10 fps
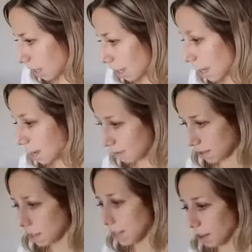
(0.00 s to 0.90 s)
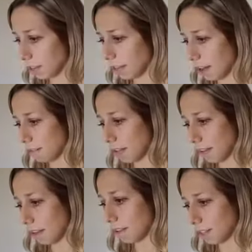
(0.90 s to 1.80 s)
It emphasizes here on love,
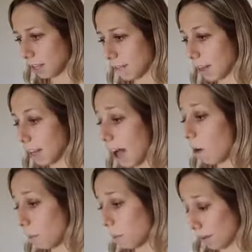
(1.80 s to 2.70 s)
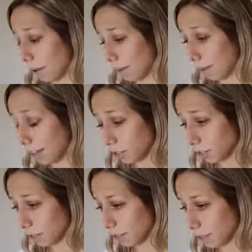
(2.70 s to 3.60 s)
giving and receiving, and how open we are in
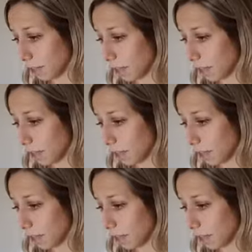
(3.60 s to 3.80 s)
relationships.